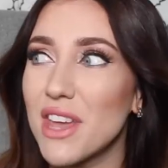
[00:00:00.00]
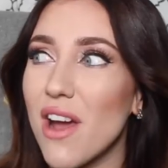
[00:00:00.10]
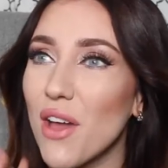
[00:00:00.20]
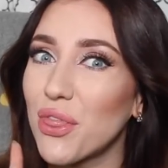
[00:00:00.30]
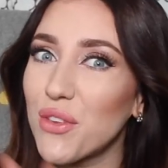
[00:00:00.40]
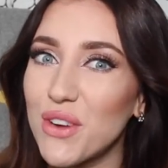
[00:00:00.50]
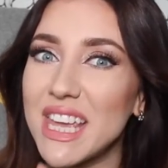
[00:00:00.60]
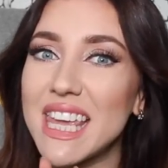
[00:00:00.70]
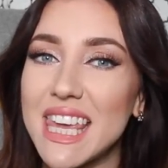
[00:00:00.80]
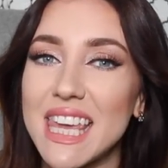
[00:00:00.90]
there are
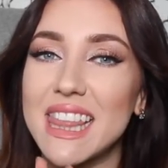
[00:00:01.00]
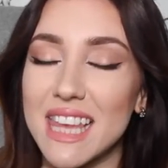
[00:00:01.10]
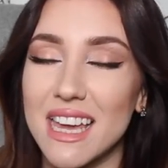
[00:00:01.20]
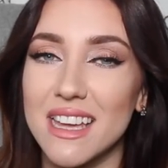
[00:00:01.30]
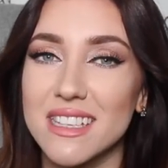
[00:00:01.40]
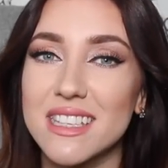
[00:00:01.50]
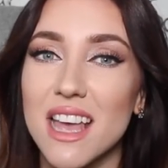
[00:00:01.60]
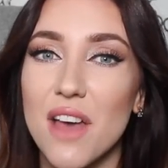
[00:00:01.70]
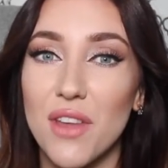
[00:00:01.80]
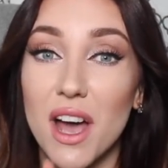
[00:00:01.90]
three key things
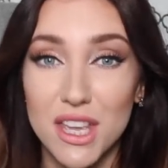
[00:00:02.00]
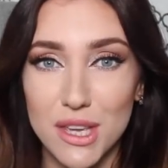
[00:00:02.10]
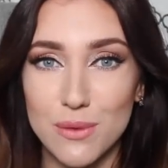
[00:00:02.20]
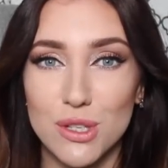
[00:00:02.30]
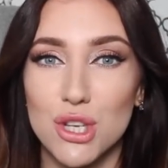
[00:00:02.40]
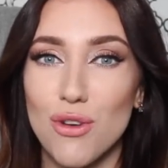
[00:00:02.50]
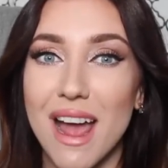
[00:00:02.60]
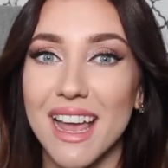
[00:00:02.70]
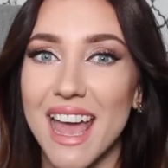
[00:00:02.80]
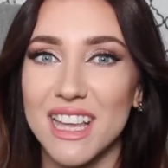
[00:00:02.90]
that I use to
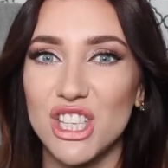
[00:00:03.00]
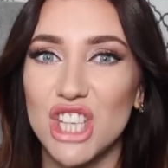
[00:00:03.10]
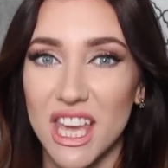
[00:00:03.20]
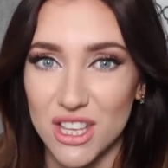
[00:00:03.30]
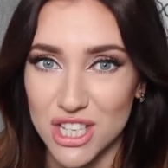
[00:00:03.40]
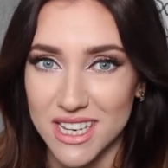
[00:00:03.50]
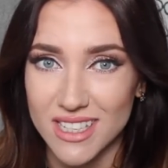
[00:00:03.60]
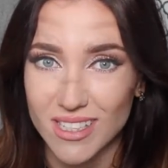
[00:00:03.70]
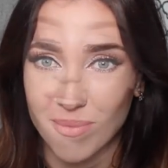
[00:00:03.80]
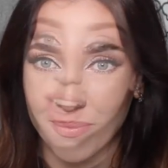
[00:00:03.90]
track any
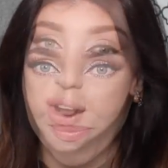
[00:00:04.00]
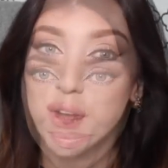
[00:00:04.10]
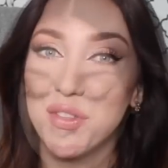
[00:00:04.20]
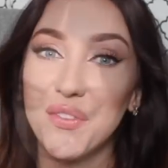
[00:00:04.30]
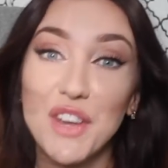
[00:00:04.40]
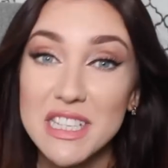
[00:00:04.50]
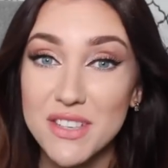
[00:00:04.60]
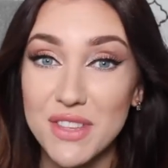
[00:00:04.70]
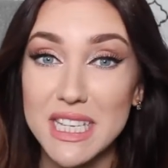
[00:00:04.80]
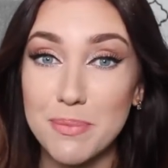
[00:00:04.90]
changes. The
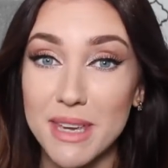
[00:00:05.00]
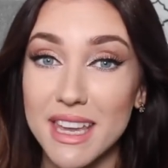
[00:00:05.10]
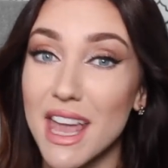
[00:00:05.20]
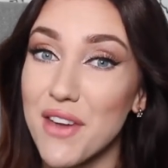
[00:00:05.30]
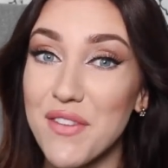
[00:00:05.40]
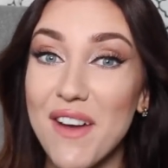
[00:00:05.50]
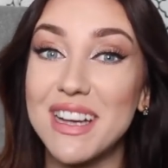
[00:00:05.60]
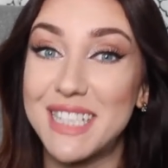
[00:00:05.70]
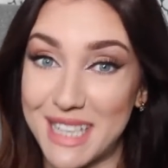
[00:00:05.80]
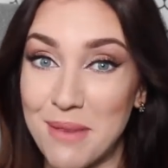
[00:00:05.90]
first of these being a
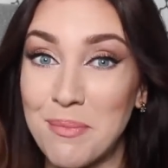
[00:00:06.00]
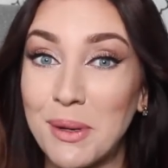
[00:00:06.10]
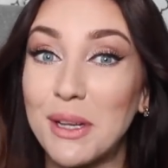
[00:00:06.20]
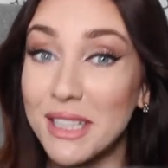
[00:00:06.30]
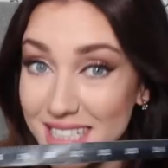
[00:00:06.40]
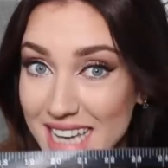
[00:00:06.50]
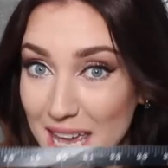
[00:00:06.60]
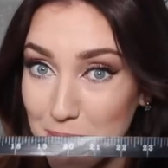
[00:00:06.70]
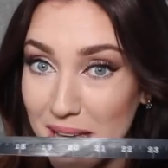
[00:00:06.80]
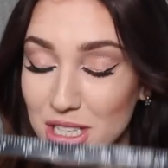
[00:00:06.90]
very simple
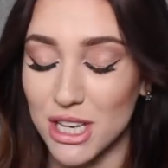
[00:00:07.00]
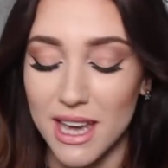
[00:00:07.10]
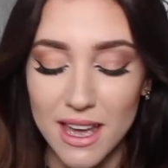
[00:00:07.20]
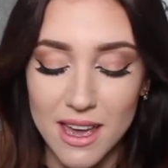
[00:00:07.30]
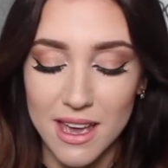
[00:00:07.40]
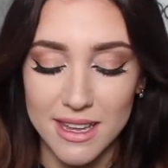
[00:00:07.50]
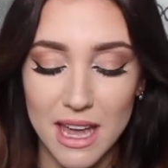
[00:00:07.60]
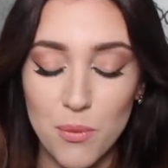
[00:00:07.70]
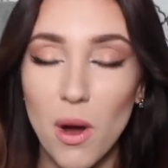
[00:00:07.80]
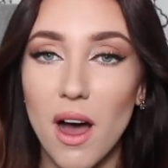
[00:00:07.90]
tape measure.
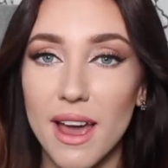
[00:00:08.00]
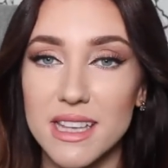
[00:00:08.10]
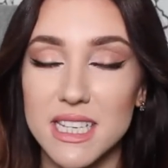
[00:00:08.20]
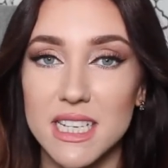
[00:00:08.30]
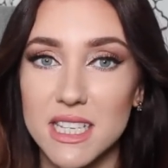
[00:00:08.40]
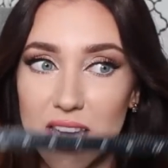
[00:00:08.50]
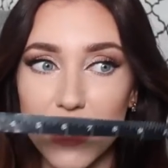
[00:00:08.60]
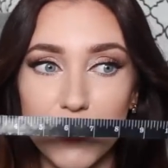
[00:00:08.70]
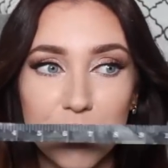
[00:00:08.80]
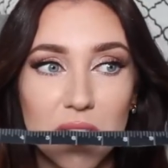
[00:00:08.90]
Now what I did
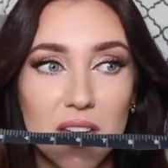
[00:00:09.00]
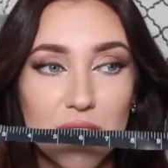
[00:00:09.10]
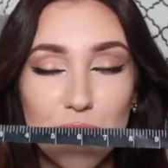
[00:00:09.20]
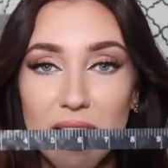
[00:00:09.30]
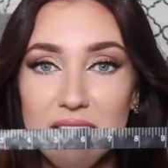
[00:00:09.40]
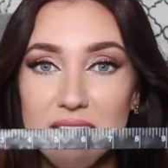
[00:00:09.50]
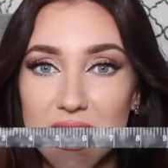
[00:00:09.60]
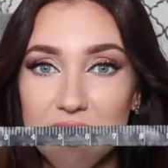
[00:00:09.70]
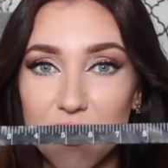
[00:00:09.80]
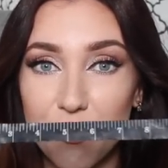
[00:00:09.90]
on the
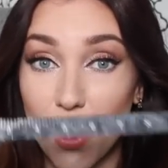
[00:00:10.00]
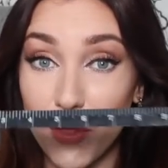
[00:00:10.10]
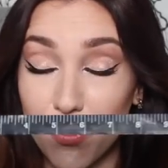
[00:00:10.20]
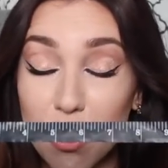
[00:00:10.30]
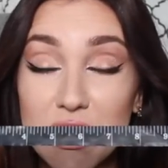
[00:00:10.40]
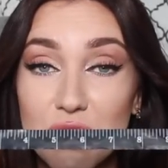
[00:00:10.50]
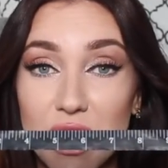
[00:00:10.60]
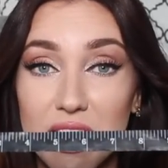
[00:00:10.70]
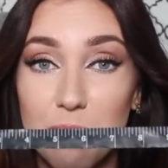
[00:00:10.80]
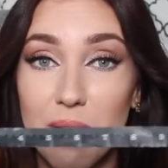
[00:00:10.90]
1st of
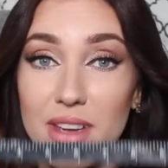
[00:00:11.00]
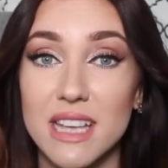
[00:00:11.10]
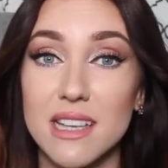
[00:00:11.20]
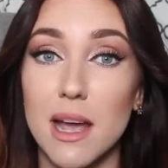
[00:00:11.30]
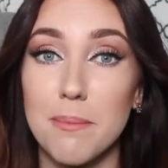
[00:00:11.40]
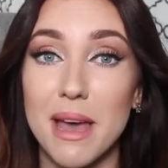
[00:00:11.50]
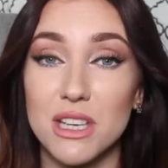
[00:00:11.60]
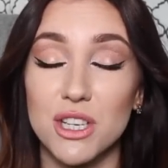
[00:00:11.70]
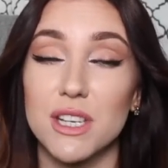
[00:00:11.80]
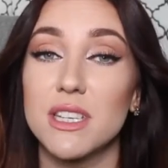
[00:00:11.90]
January is I
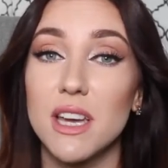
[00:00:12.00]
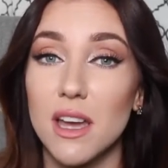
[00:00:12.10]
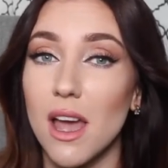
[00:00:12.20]
measured